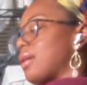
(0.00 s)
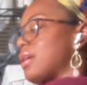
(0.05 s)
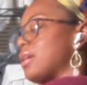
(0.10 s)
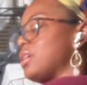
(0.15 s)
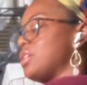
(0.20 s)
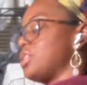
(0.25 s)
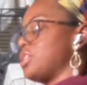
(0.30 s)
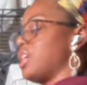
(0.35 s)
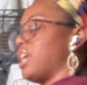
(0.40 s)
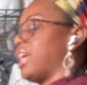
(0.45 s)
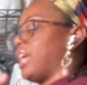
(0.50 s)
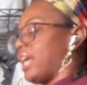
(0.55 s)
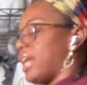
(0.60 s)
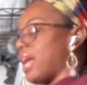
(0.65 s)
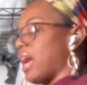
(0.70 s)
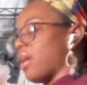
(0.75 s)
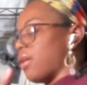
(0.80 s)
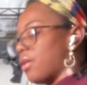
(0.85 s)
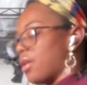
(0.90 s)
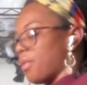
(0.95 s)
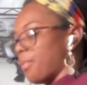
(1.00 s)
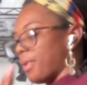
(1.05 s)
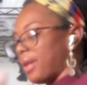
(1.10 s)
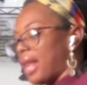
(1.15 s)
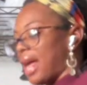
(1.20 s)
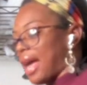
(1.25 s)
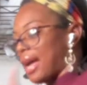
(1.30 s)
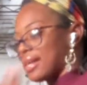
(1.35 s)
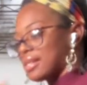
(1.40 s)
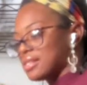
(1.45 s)
Shake it out and
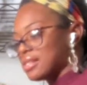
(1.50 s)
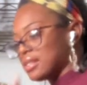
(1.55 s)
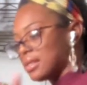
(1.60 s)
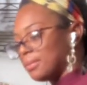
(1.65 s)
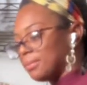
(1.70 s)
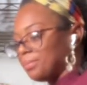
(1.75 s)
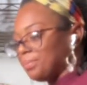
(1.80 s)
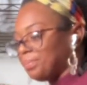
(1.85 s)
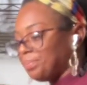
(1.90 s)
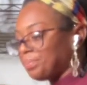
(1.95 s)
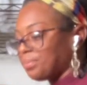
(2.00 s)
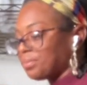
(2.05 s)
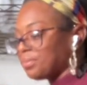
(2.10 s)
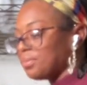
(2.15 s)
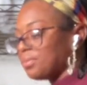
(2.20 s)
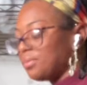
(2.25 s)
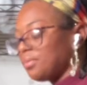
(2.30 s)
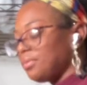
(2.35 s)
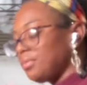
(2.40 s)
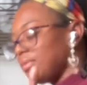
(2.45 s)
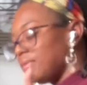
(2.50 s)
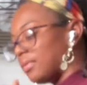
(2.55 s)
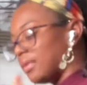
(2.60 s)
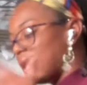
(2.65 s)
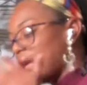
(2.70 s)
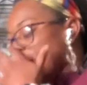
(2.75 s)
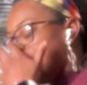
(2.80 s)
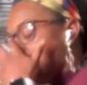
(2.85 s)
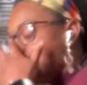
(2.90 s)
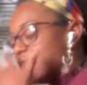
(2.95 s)
relax.
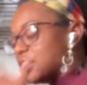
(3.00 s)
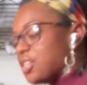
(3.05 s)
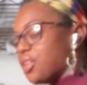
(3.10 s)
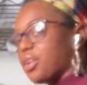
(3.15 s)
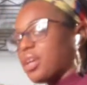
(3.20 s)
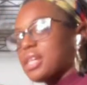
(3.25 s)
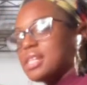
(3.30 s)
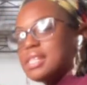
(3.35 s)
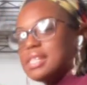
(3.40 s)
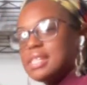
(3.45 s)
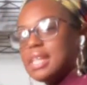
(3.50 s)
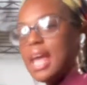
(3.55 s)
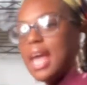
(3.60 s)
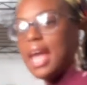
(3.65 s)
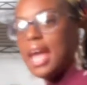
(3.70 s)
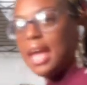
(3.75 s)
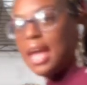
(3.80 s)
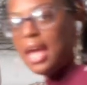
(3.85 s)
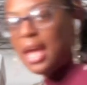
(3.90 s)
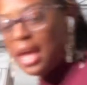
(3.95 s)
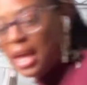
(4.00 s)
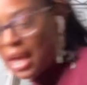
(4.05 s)
So you can stay